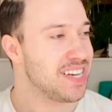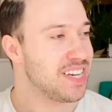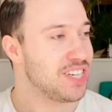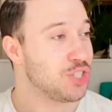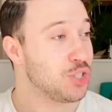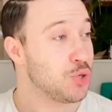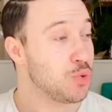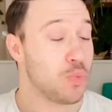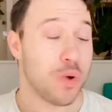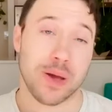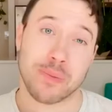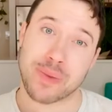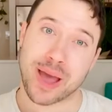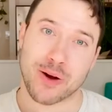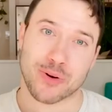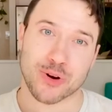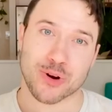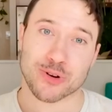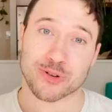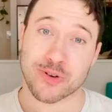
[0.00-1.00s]
to whip
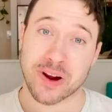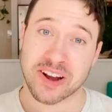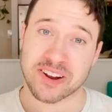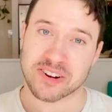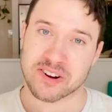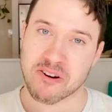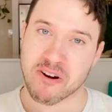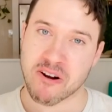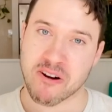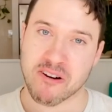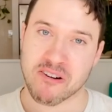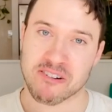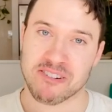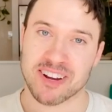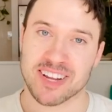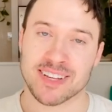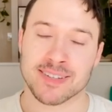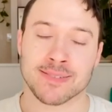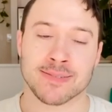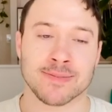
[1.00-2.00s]
out her credit
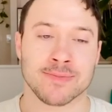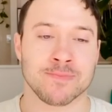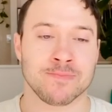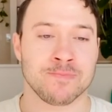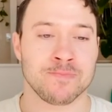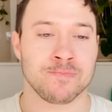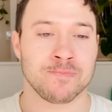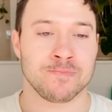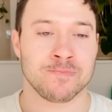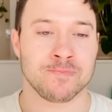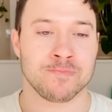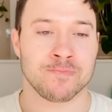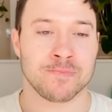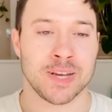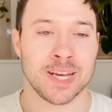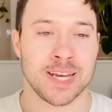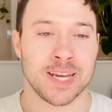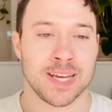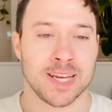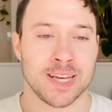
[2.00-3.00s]
card
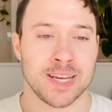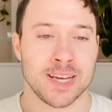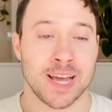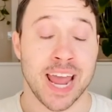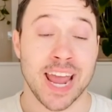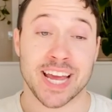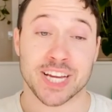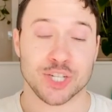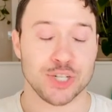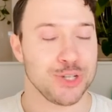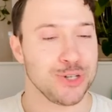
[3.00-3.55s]
and